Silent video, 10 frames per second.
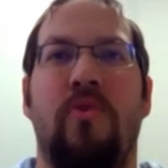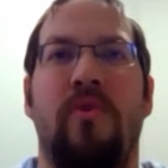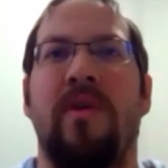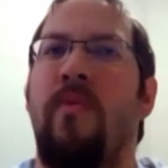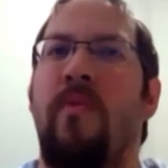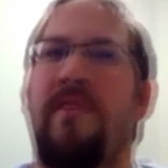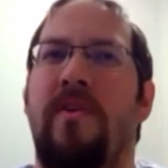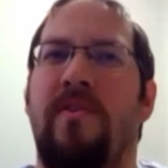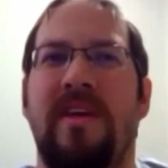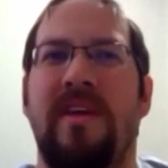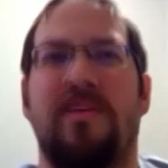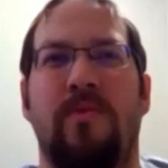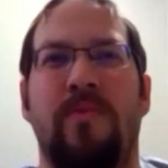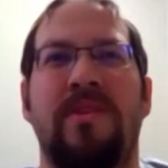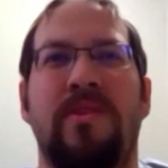One of our things that we
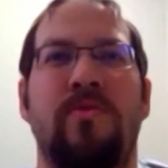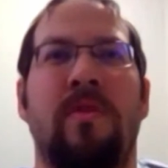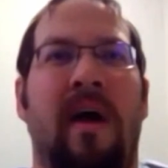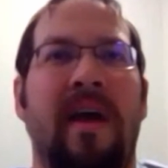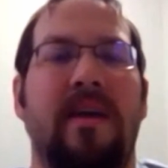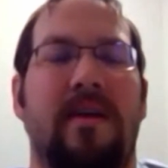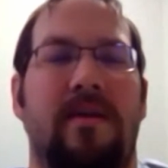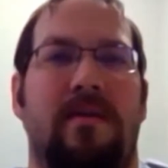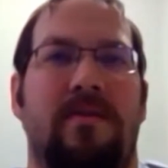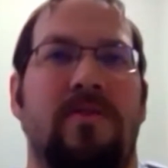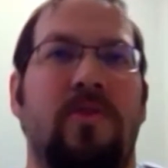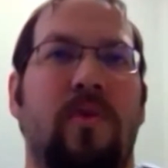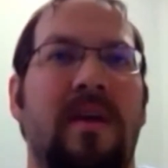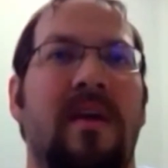do like doing